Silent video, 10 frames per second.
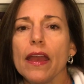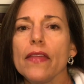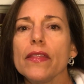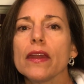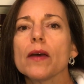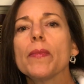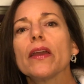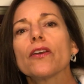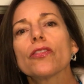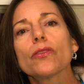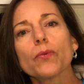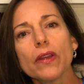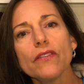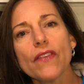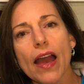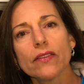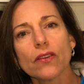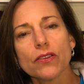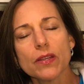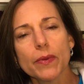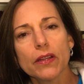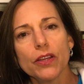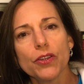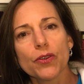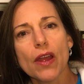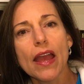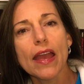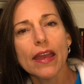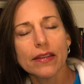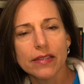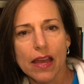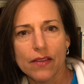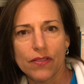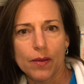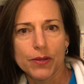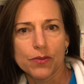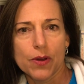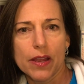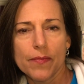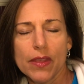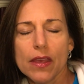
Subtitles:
and then omega-3 fats are typically your anti-inflammatory.